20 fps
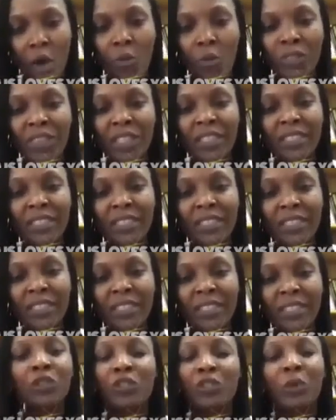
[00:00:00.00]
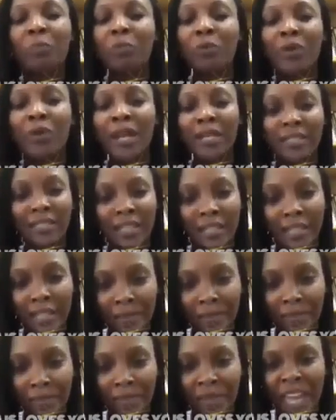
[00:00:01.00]
with the same modus
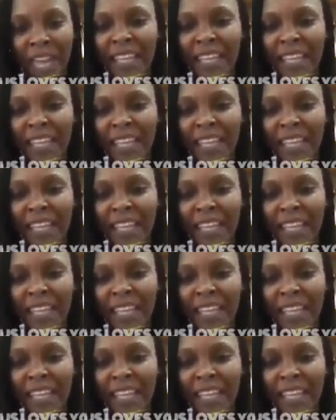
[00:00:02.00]
operandi,